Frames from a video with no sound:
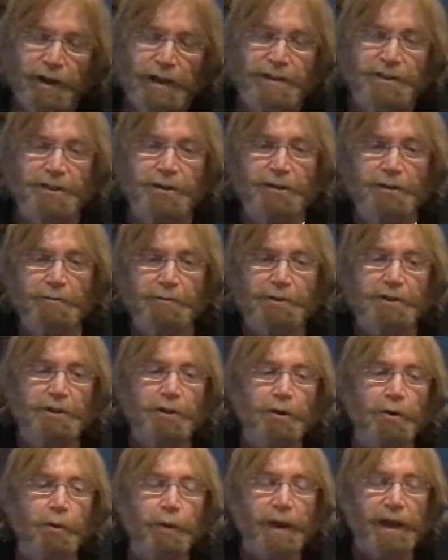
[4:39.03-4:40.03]
And so there was
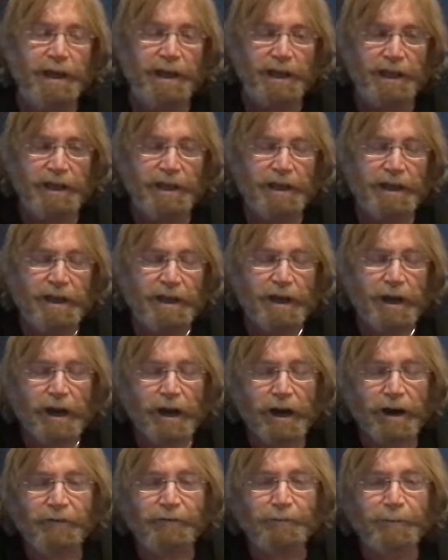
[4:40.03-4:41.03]
no way
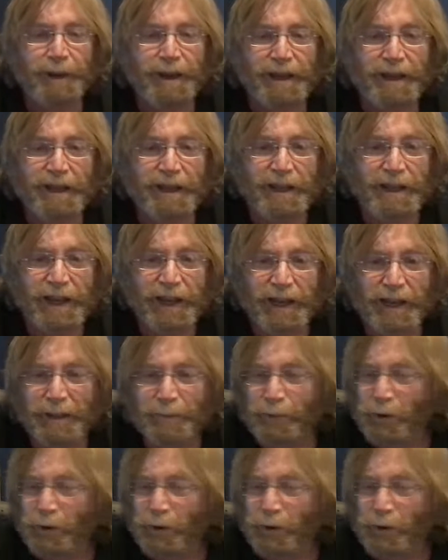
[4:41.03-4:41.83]
of making any